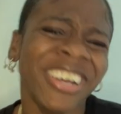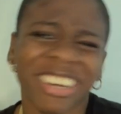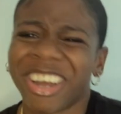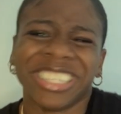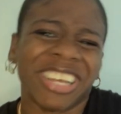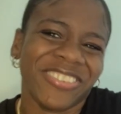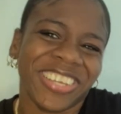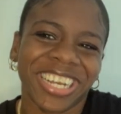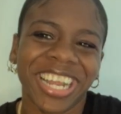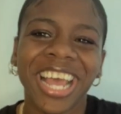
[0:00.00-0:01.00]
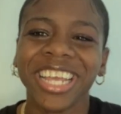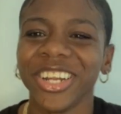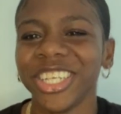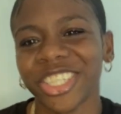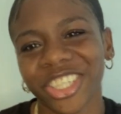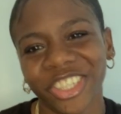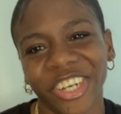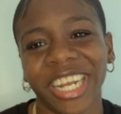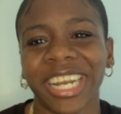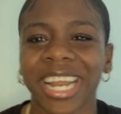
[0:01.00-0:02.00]
because I mean, you know, he's just
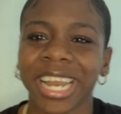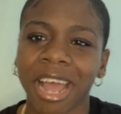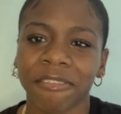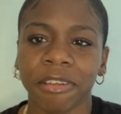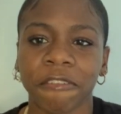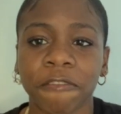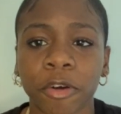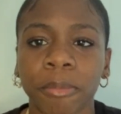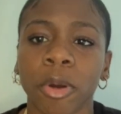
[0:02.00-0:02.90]
training and he's having fun.